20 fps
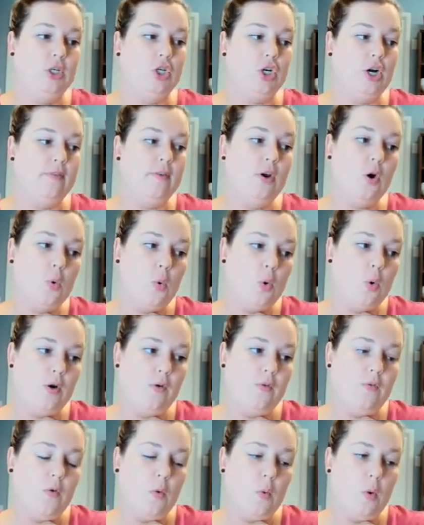picture of your
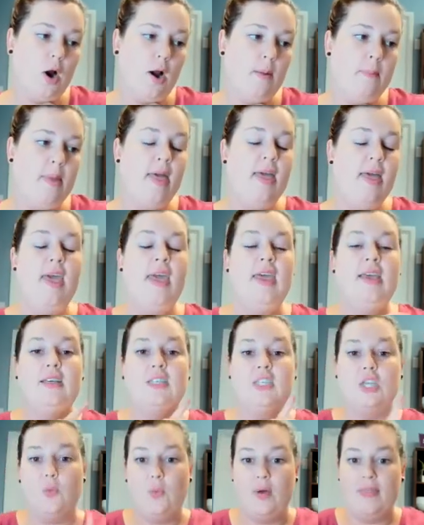order form.
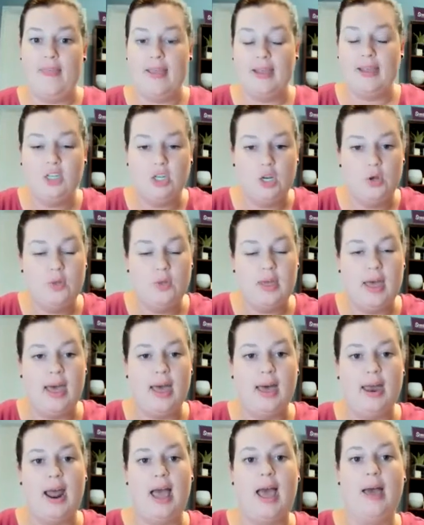So when they do
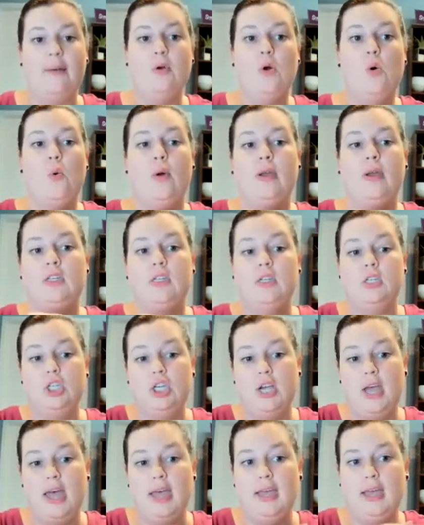that, I'm going to
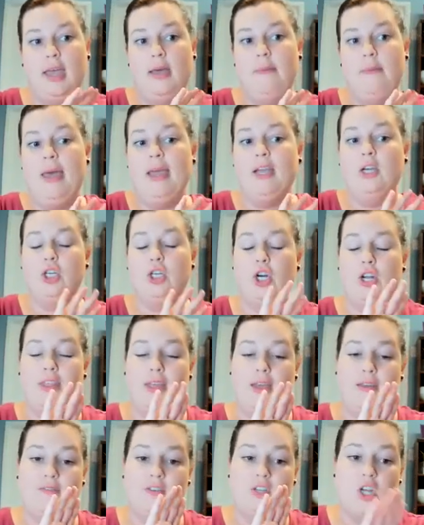check and make sure
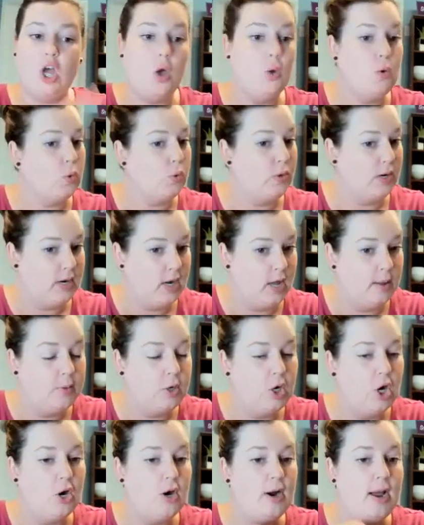they've totaled it
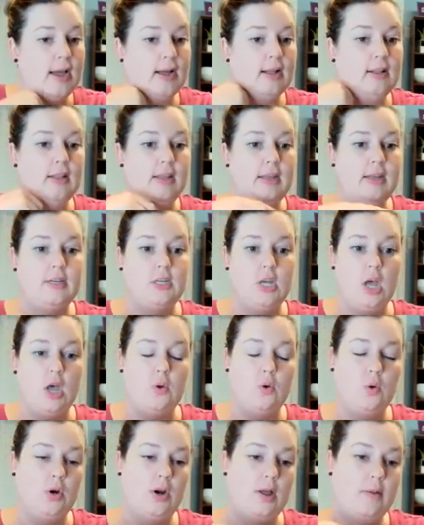up correctly,
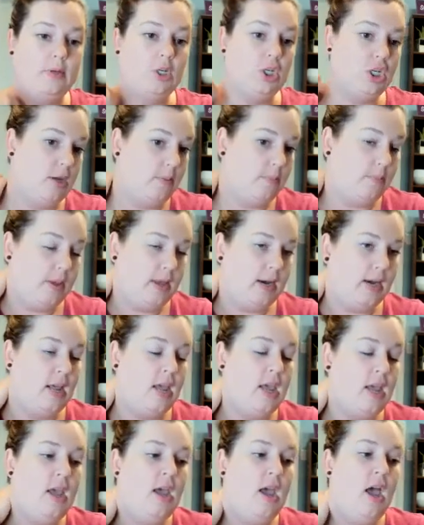totaled up shipping.
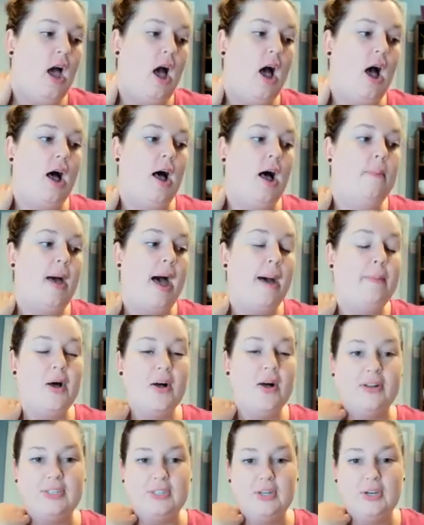I'm
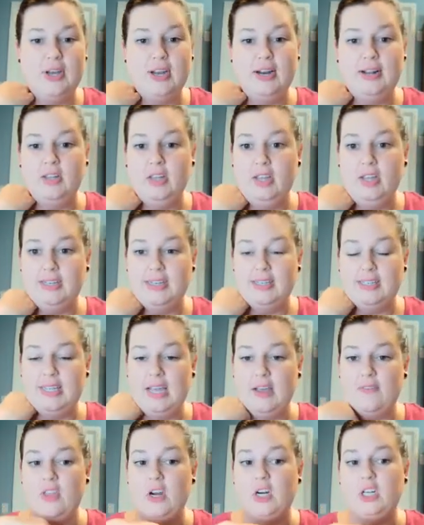also going to look to
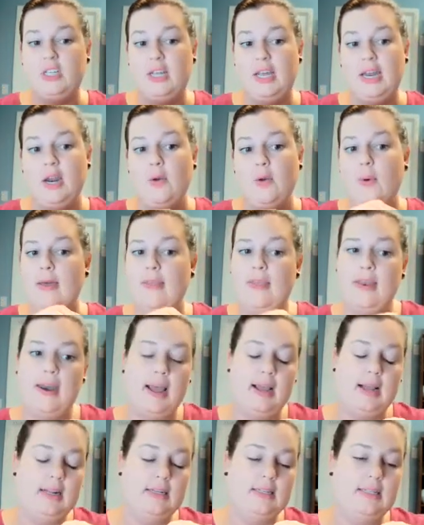see if there's any way that
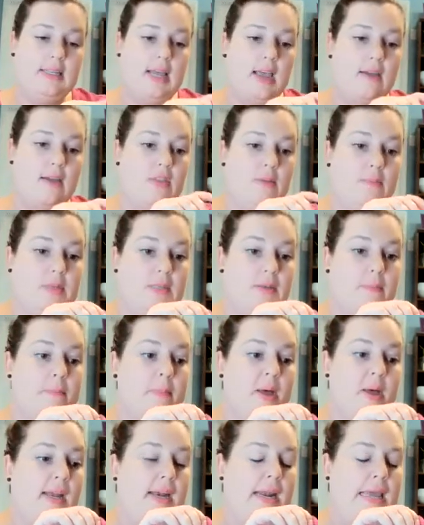I can save them some
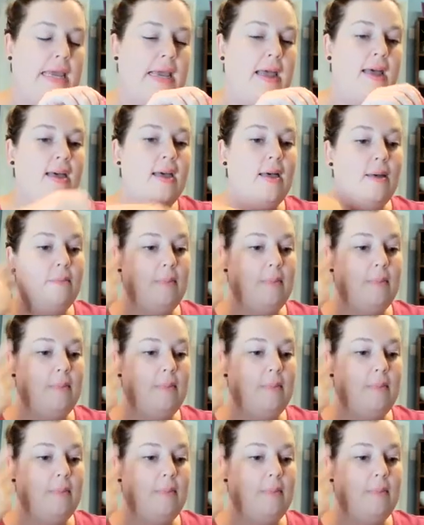money,